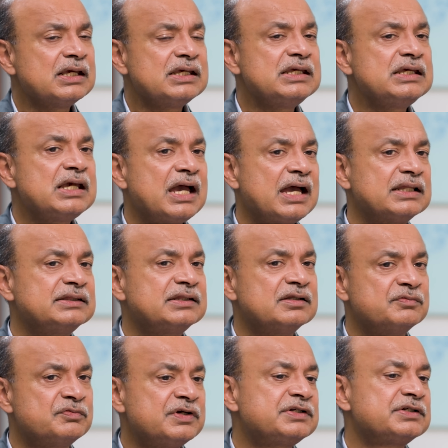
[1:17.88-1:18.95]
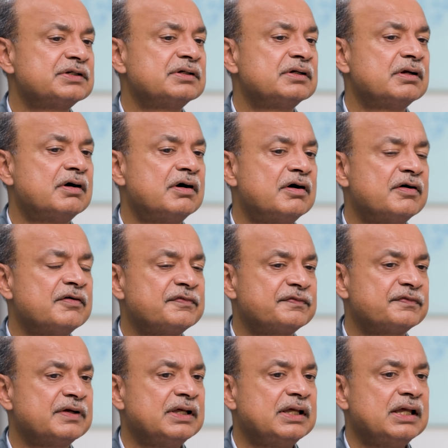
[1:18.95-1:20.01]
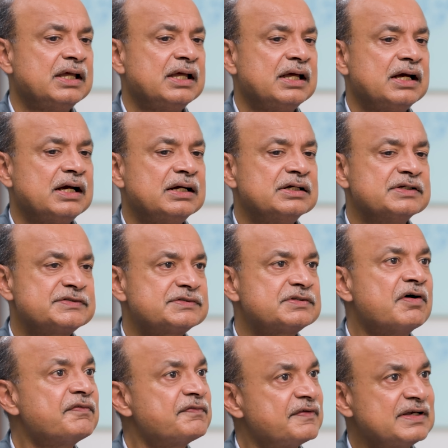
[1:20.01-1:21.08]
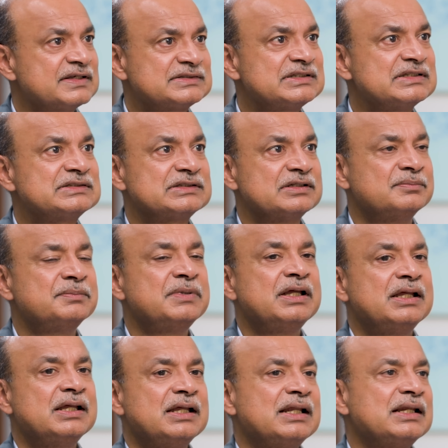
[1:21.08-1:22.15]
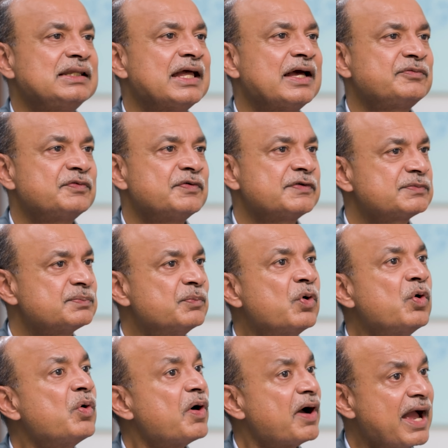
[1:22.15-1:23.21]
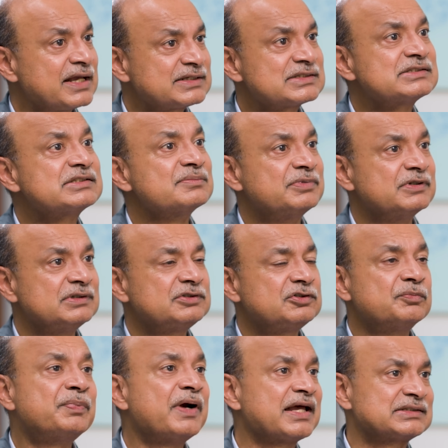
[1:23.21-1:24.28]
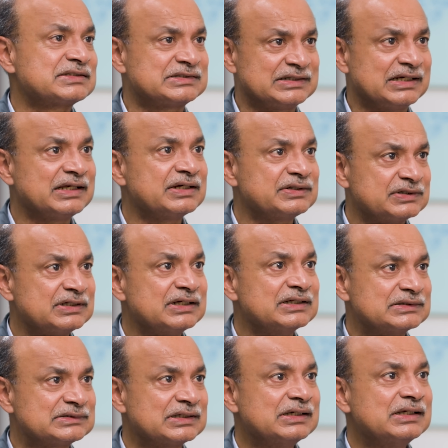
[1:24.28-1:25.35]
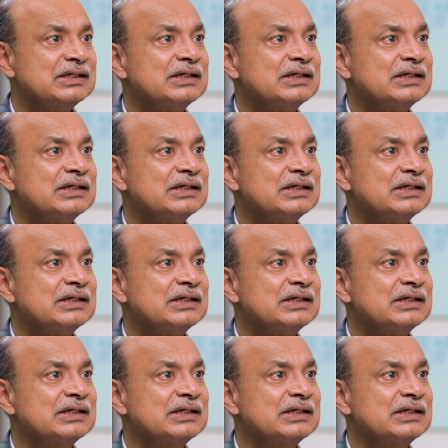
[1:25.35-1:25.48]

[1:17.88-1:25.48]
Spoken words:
He had the vision of a software system that was more accessible to practicing engineers.